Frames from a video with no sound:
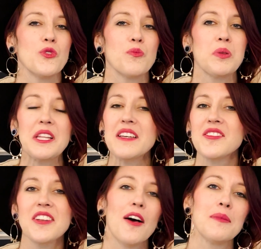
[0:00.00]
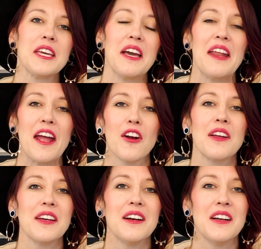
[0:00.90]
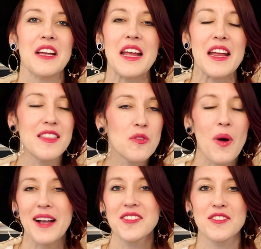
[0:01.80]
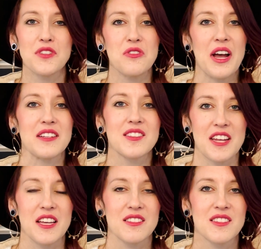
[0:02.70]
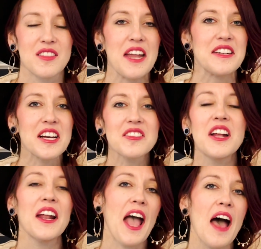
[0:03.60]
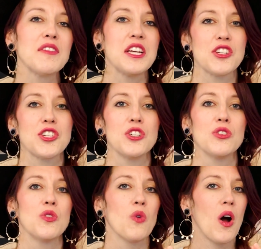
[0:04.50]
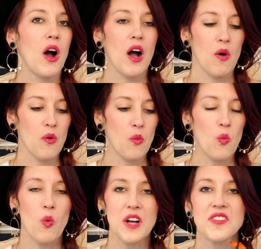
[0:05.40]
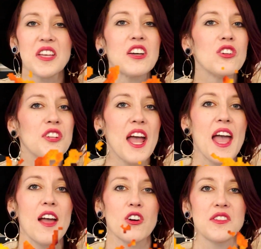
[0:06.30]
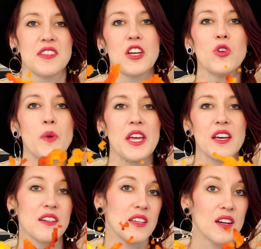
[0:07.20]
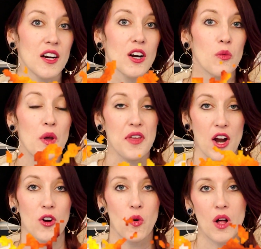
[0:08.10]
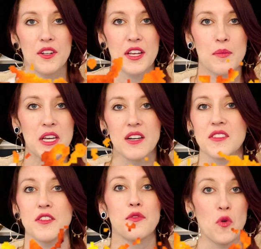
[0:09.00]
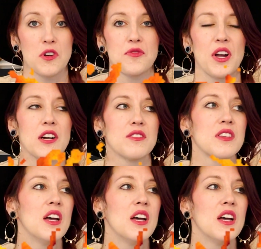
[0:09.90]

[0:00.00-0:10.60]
please tell me an area in the west of the United States that does not have an issue a single day or a single week a year with air quality because of forest fires.